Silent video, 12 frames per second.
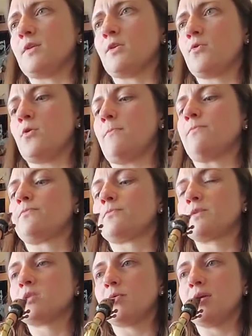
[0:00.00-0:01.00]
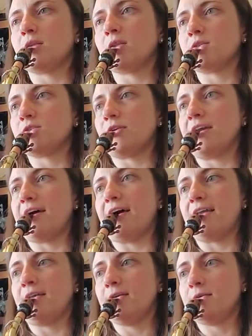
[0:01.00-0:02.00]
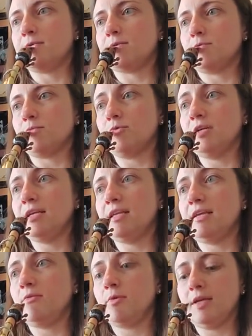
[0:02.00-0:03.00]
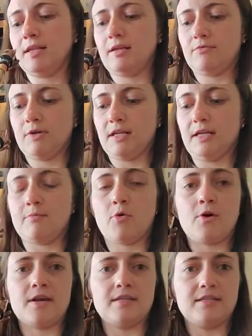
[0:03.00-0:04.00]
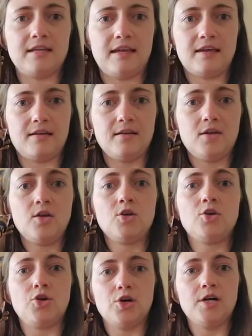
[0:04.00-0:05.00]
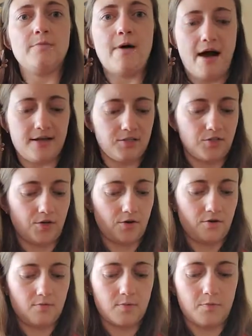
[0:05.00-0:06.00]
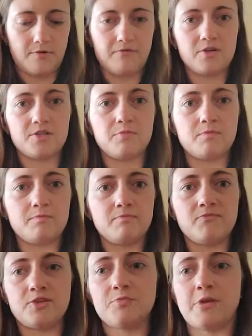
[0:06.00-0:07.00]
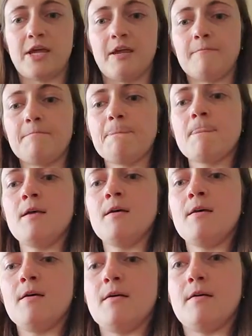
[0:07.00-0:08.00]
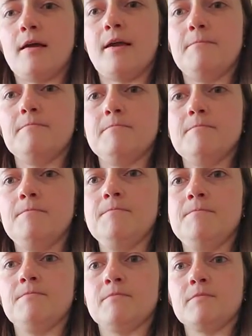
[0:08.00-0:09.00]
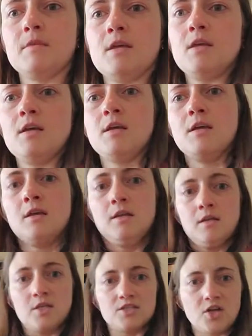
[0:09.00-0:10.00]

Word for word: Cool, so we can look straight ahead. Really, really, really important to get good posture when we're first, first playing. All right, because